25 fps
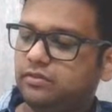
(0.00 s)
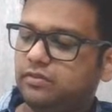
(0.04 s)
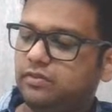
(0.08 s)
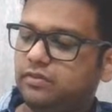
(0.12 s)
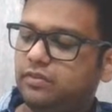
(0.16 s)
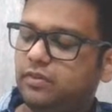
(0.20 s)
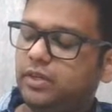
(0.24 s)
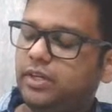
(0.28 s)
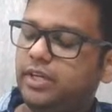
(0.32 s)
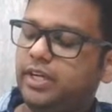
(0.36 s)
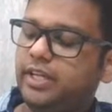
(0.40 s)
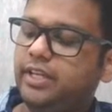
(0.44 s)

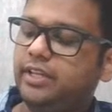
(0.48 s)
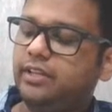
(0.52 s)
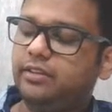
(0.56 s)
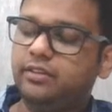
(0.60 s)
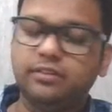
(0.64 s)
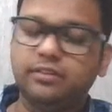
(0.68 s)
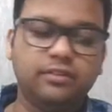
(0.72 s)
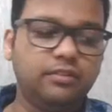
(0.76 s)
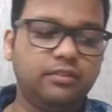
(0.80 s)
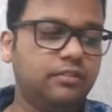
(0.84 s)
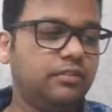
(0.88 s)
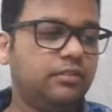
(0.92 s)

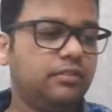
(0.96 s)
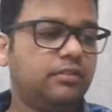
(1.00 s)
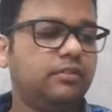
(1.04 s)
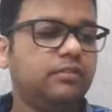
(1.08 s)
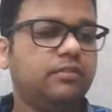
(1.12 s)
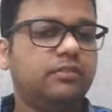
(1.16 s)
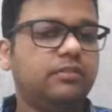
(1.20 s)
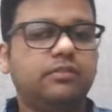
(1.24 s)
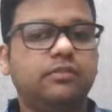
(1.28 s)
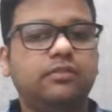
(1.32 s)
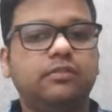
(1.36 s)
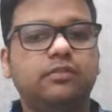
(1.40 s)
14,
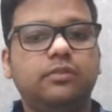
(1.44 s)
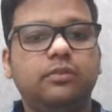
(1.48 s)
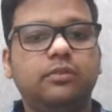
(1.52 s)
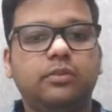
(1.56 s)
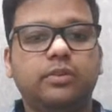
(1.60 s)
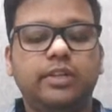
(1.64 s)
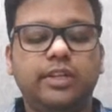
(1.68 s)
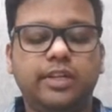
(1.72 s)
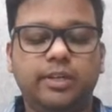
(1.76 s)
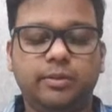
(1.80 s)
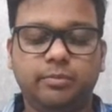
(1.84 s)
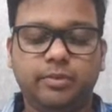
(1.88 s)

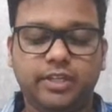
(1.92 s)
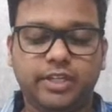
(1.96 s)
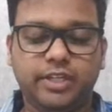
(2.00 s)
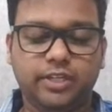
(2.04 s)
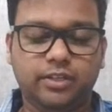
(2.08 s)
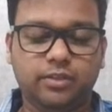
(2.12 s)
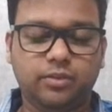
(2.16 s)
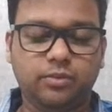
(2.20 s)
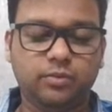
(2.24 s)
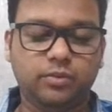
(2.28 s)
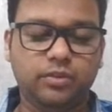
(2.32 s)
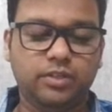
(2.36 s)
let me take
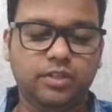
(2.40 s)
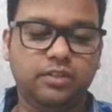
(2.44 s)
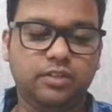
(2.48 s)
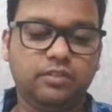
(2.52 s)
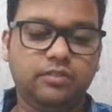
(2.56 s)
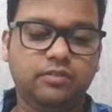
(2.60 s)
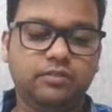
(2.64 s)
total,